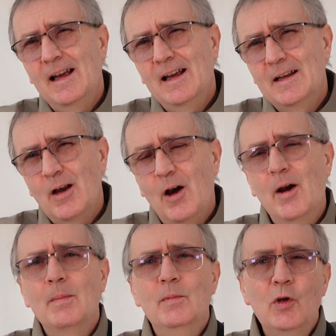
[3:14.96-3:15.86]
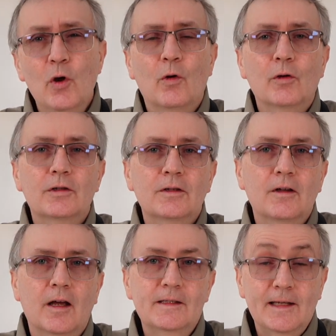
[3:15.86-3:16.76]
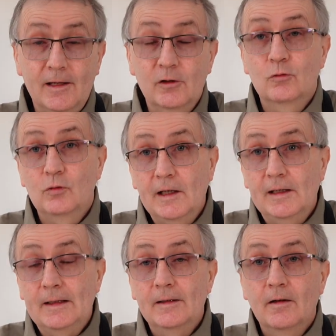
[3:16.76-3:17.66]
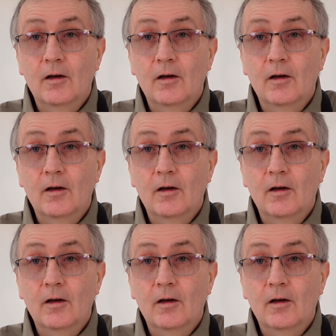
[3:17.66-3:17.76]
and I'm not a technical geek